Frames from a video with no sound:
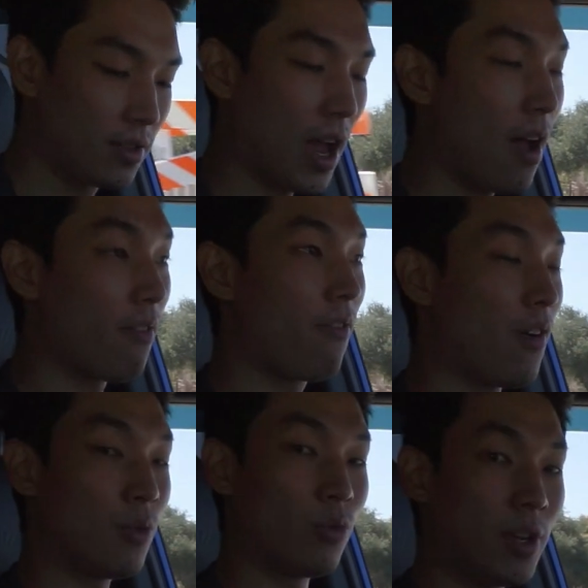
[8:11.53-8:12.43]
to have
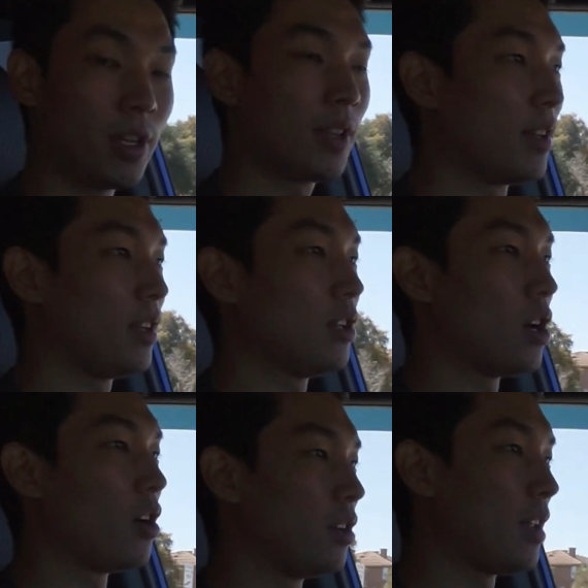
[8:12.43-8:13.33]
fun with. You
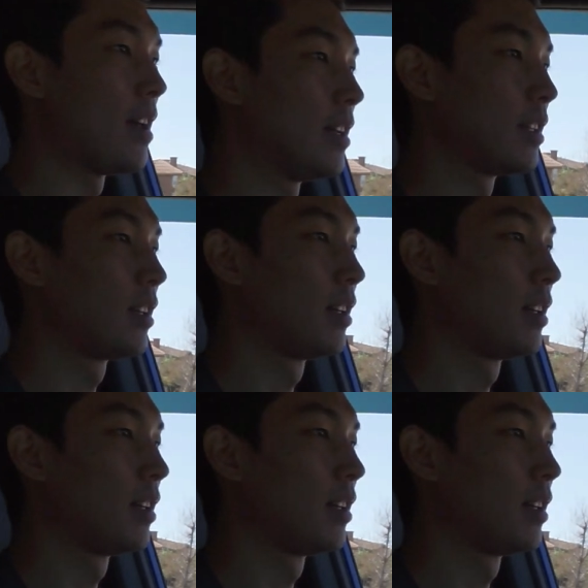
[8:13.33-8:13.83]
know, like